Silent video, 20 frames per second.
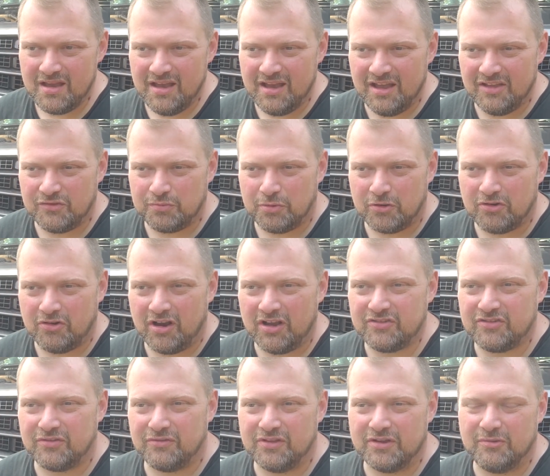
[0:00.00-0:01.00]
it's
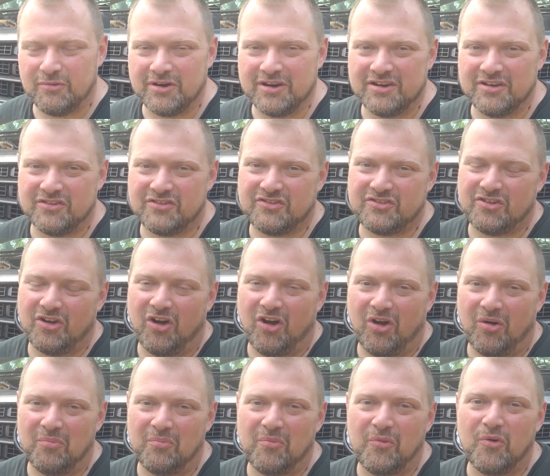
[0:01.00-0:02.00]
progressively wanting to
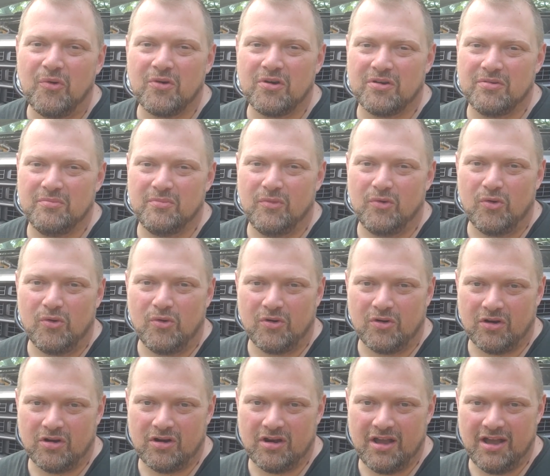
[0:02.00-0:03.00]
stall more and
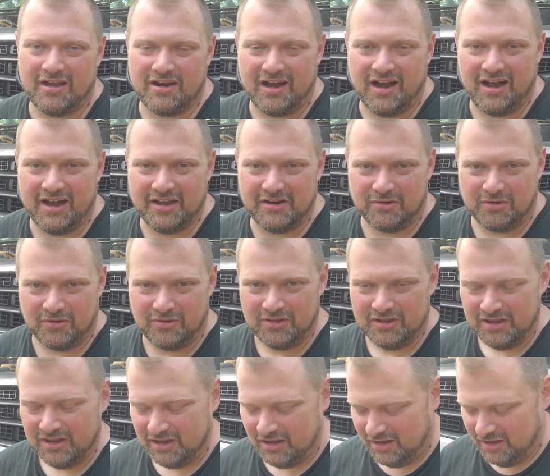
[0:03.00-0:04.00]
more at idle.
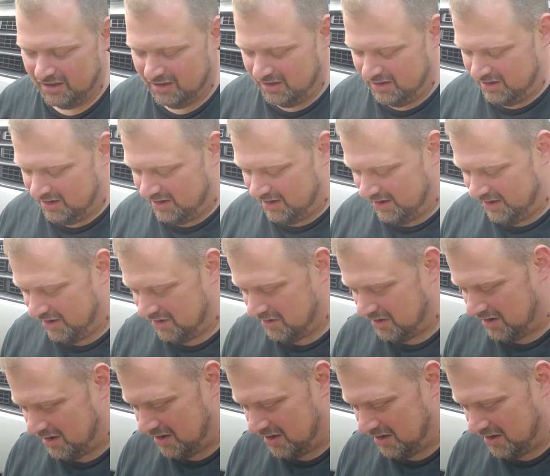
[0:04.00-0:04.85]
And